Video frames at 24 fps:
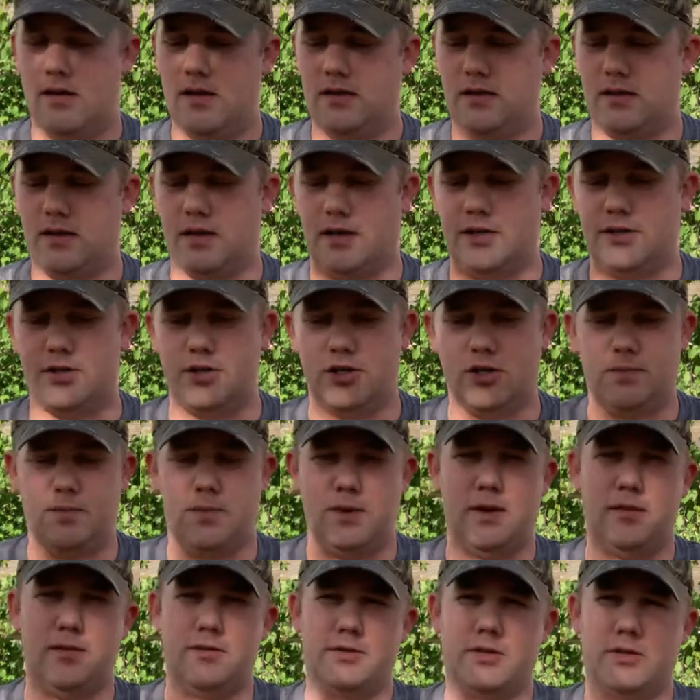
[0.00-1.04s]
That I should
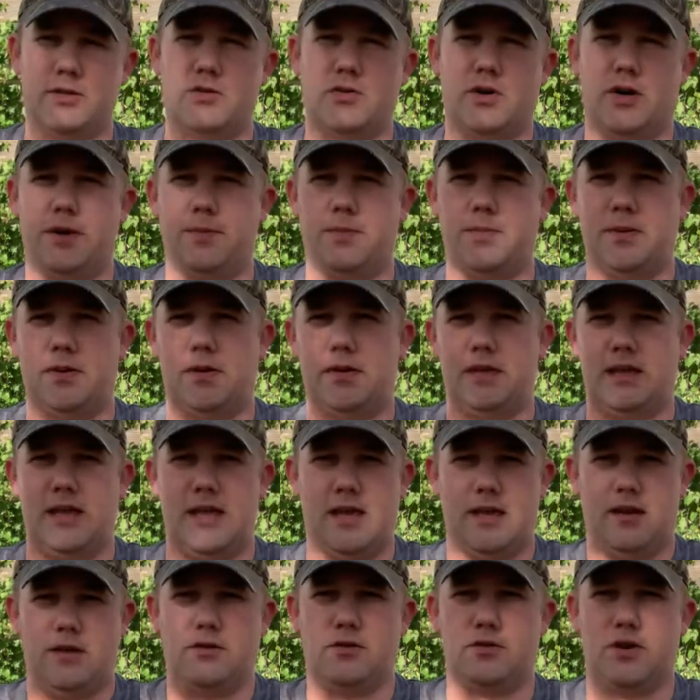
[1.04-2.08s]
be able to grip the
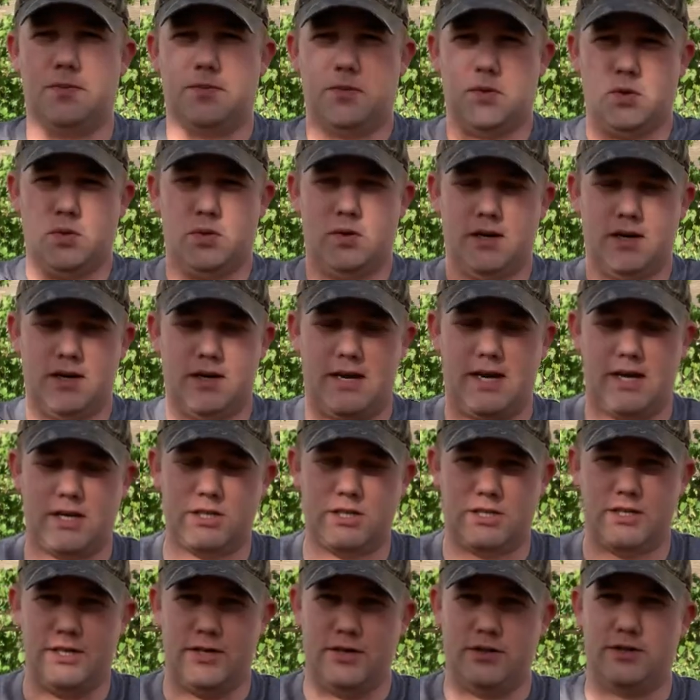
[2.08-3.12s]
handle, grip the wood, and
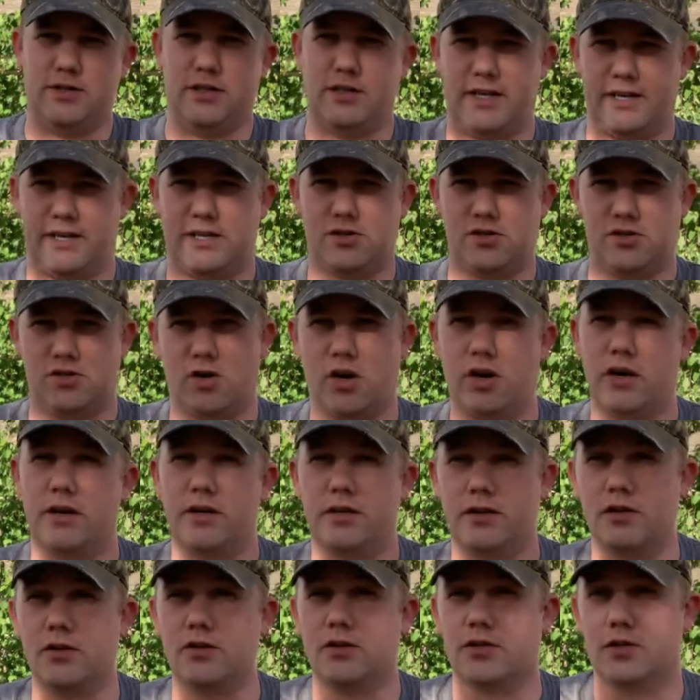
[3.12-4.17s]
actually use it like a draw,
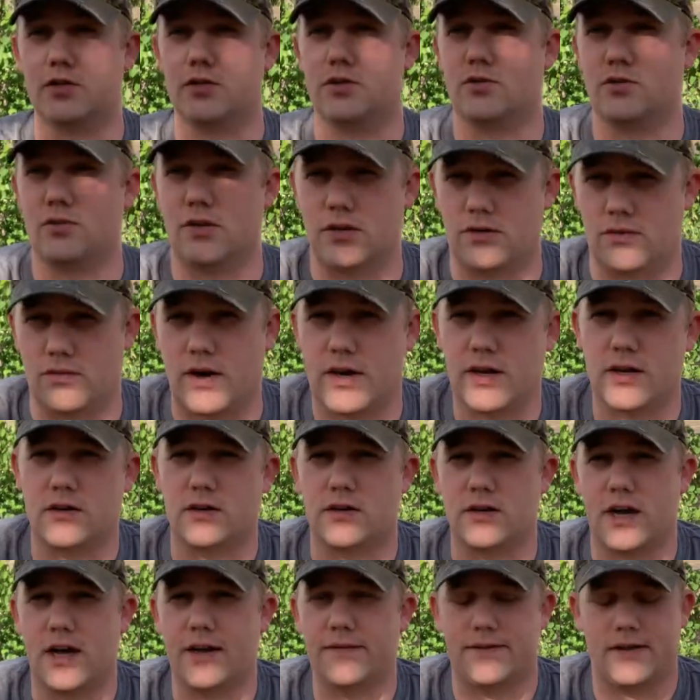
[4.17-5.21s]
use a regular
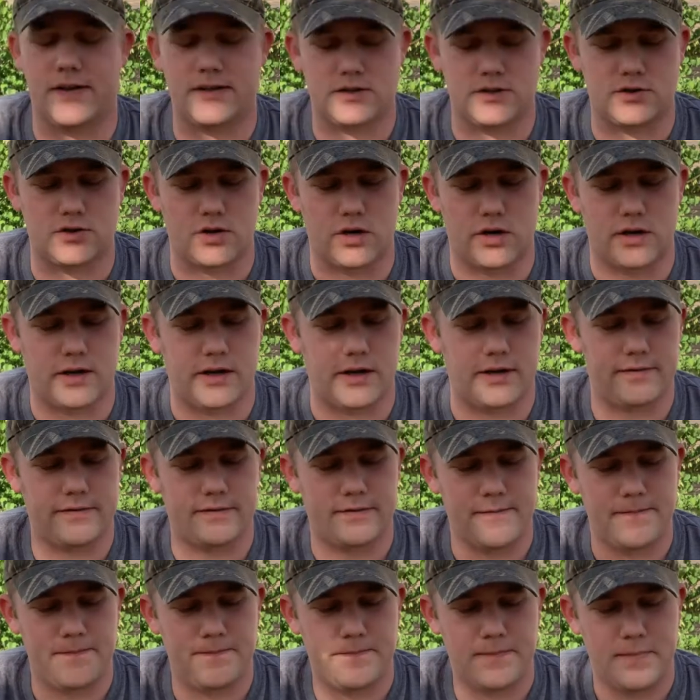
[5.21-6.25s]
knife as a draw knife.
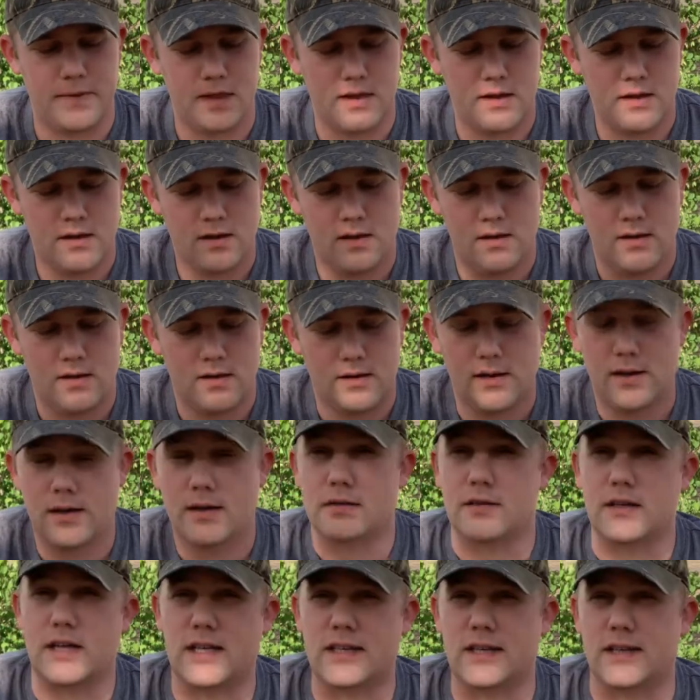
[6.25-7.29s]

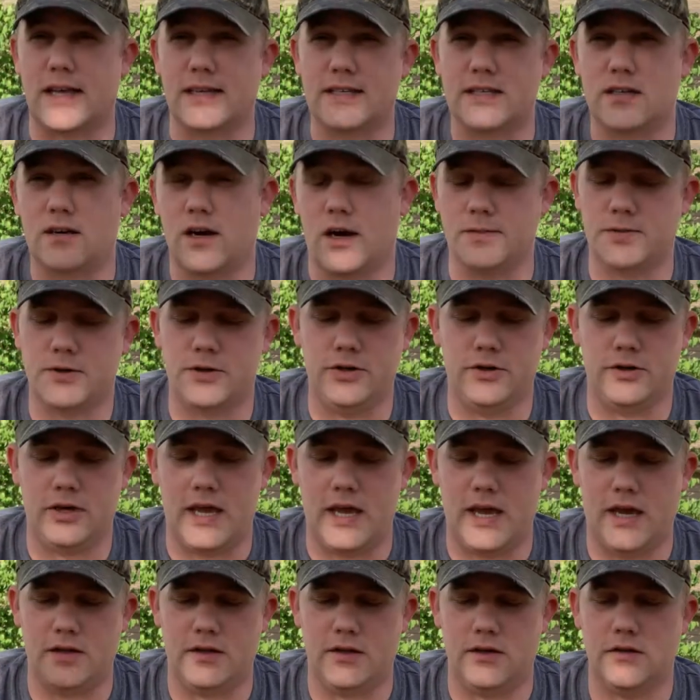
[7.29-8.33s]
So that, that's an option you
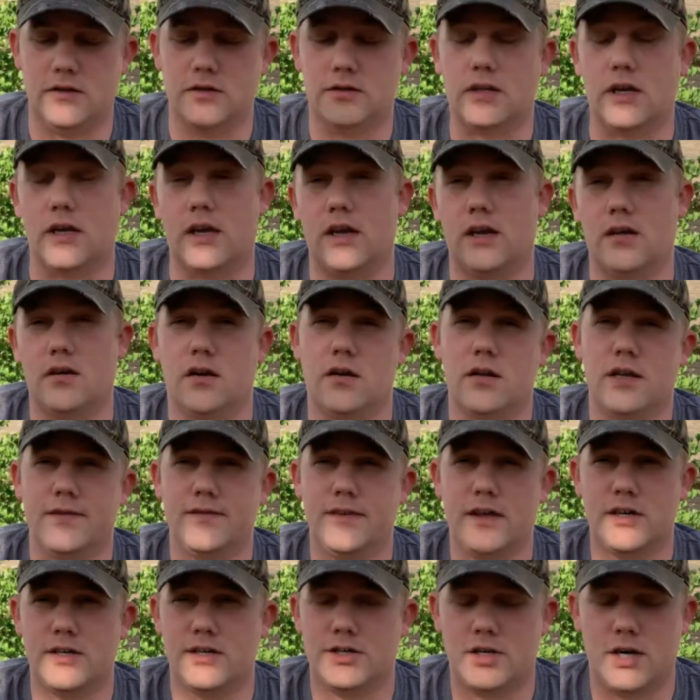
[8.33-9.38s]
can use, and I'll give
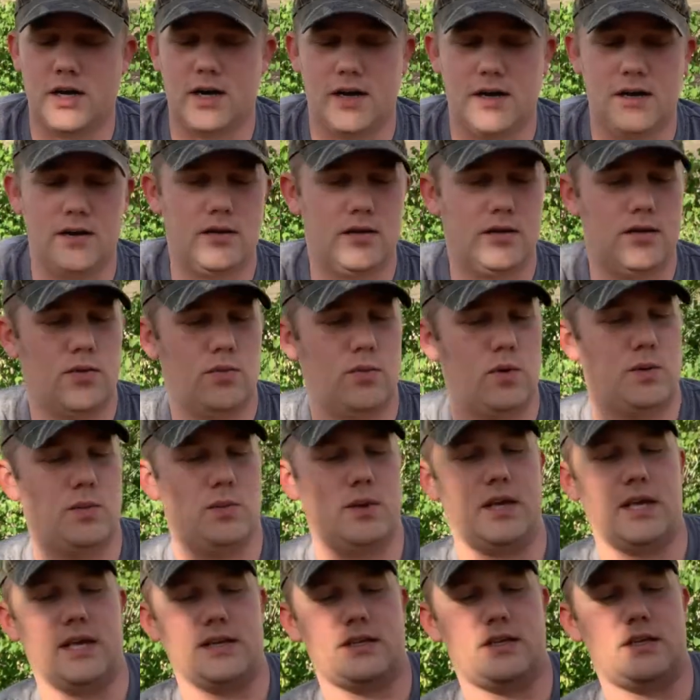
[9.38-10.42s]
that a shot when
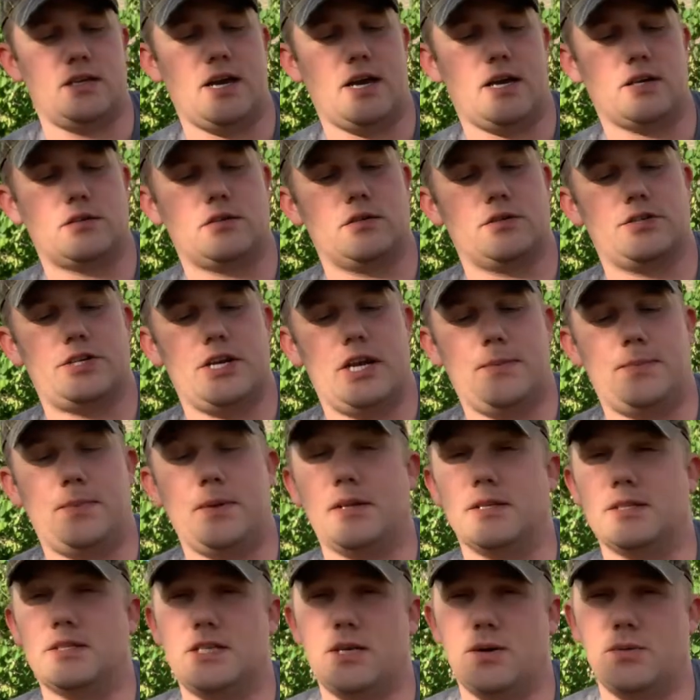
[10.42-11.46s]
we get to the actual shaping
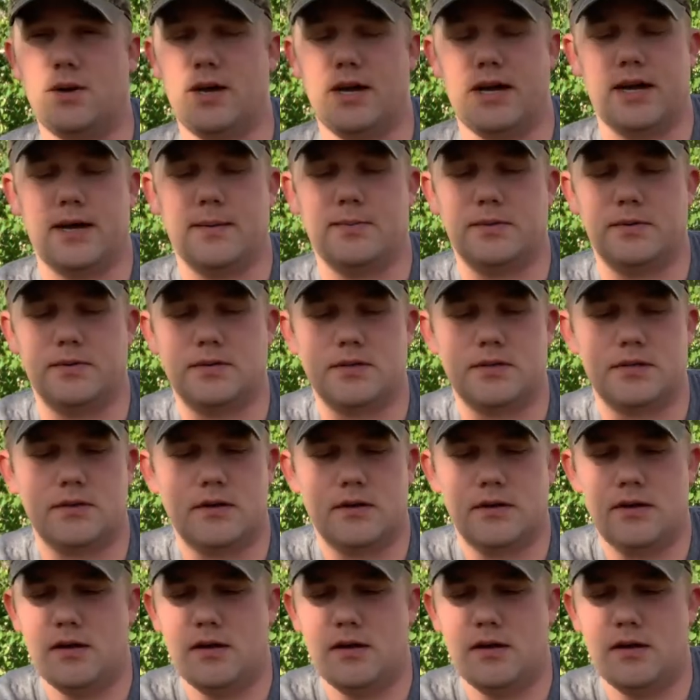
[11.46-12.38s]
and see what happens.